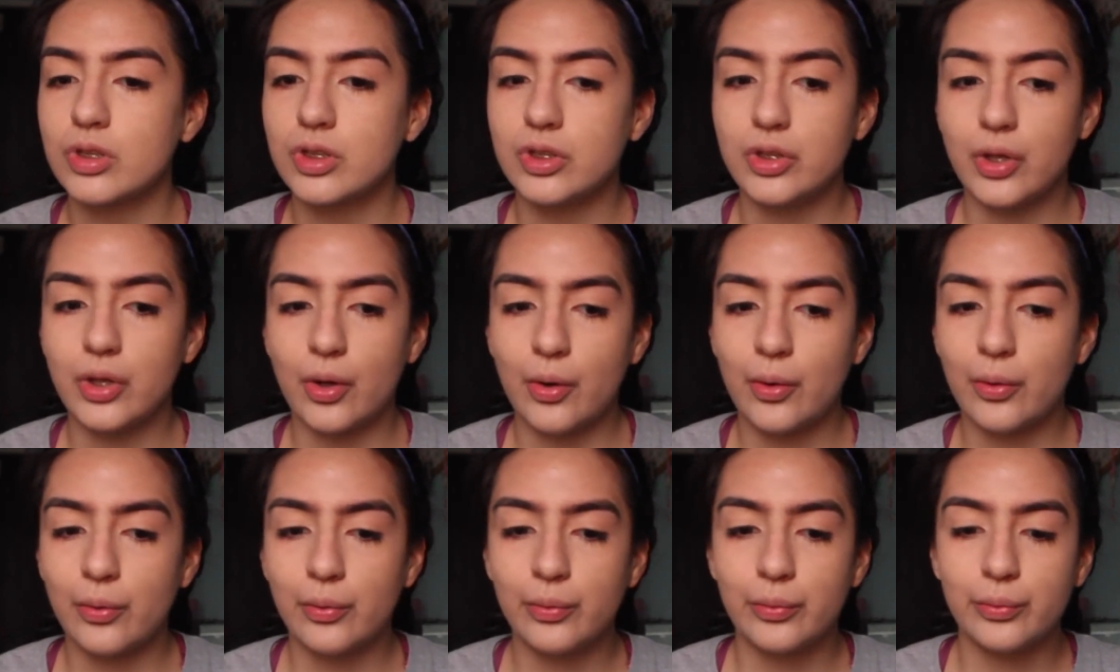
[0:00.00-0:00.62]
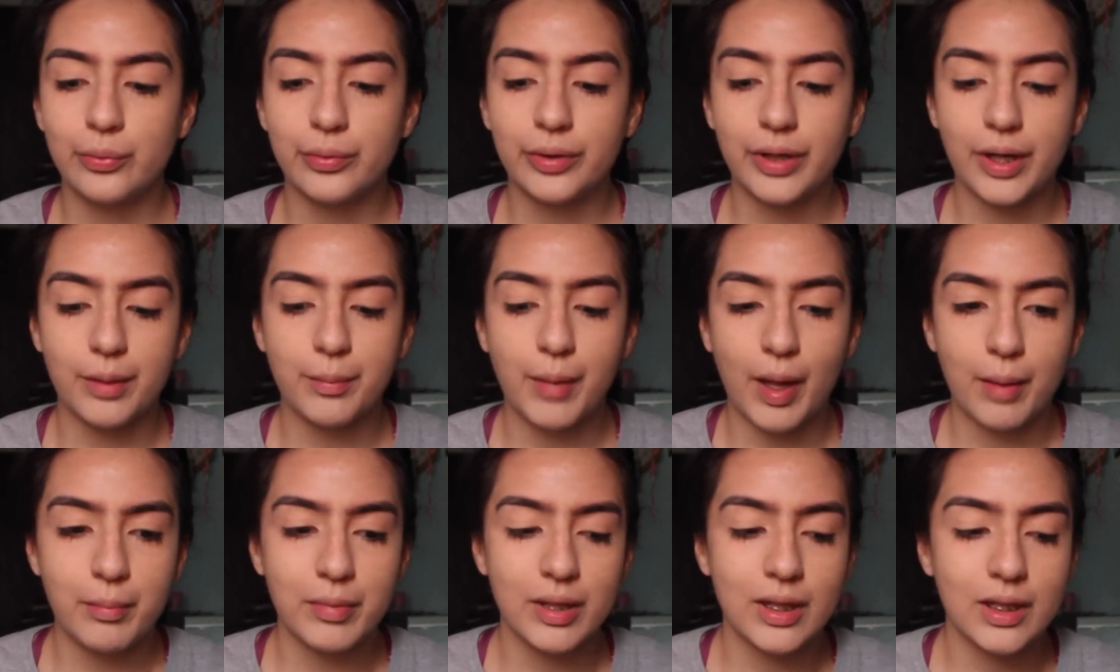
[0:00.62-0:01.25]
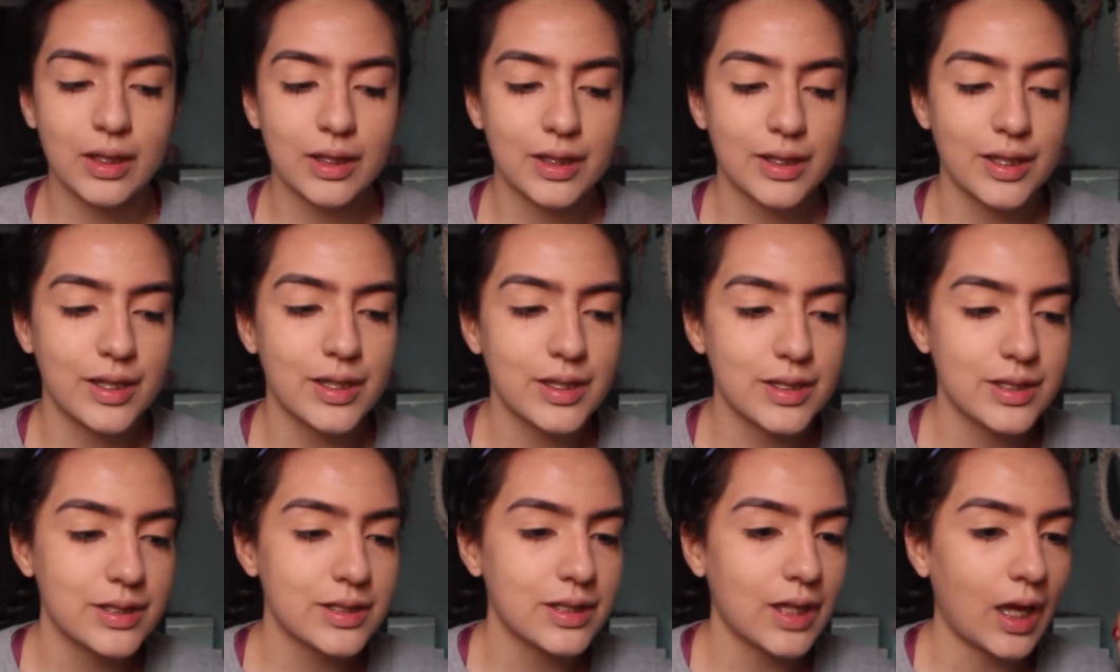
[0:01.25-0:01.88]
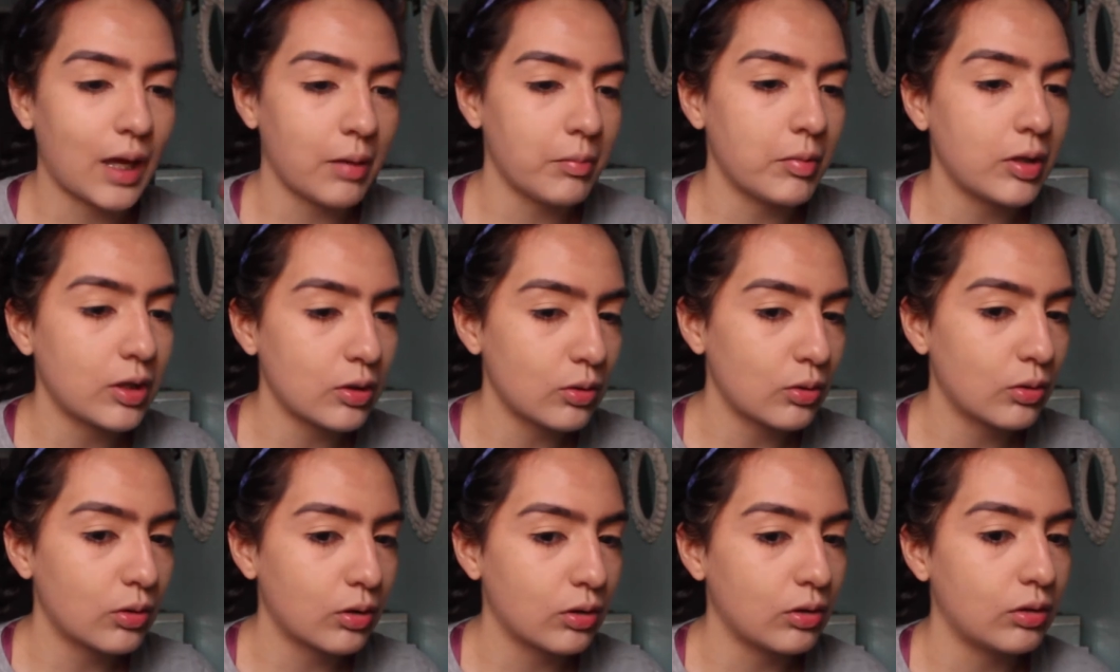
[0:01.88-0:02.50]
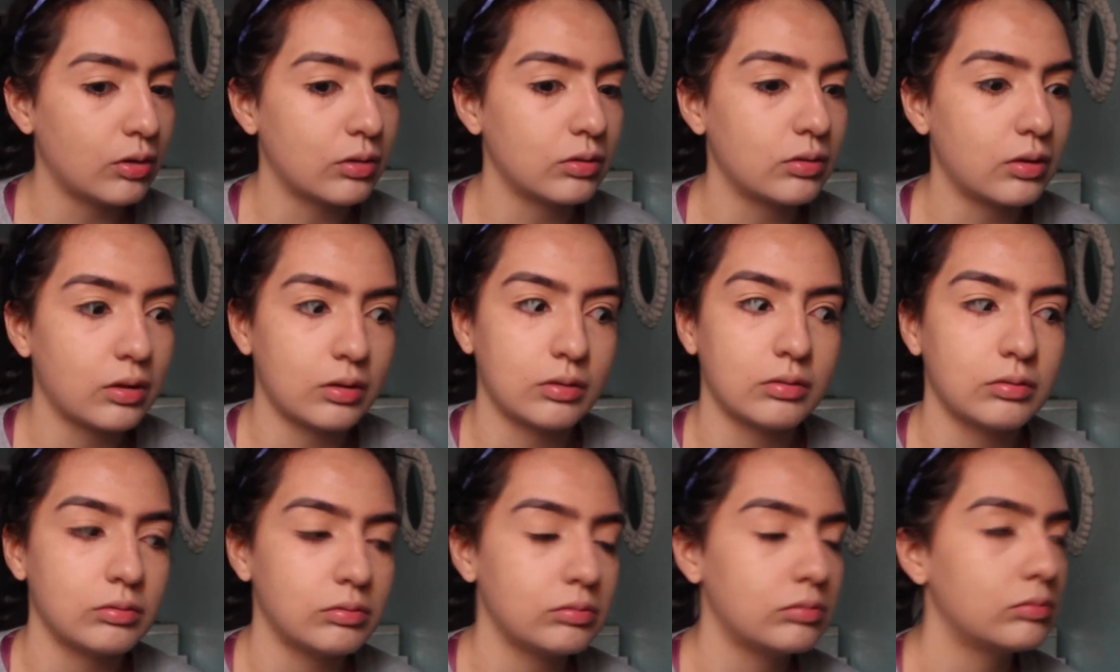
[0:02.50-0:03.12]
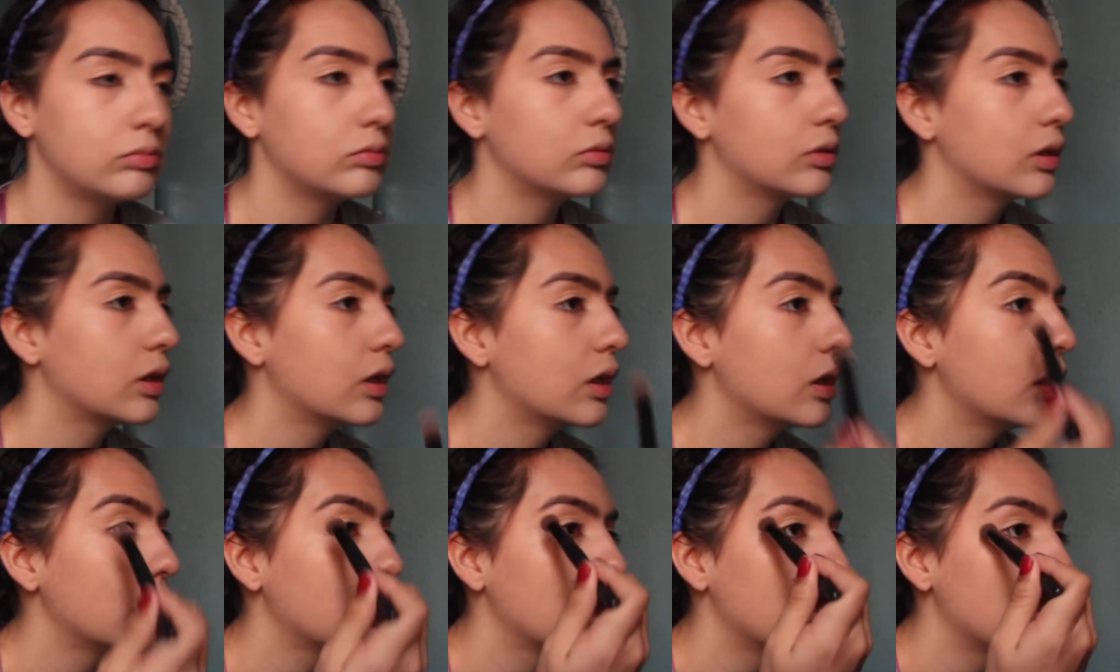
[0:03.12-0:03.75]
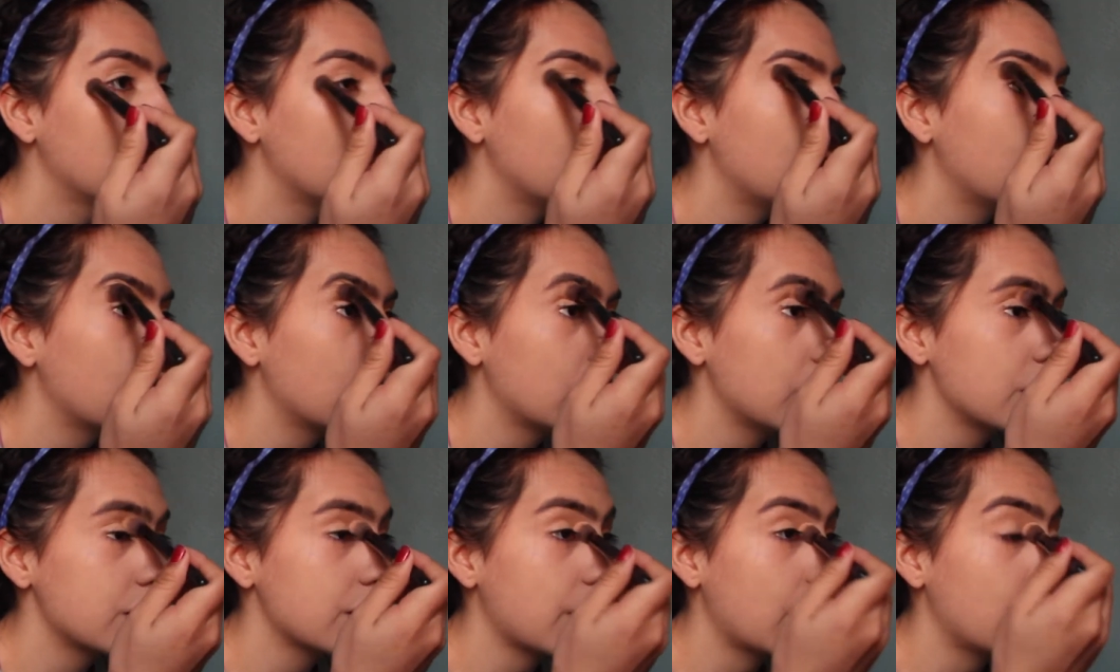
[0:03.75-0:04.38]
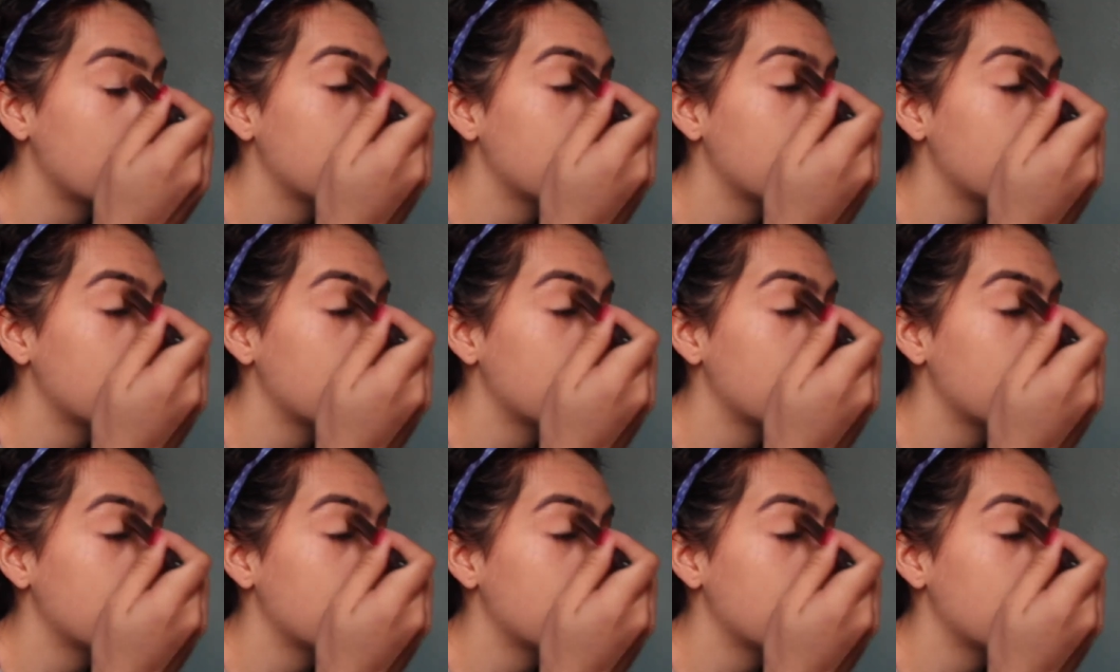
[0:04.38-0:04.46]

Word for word: don't come at me because I'm a little girl. Don't. You're gonna scare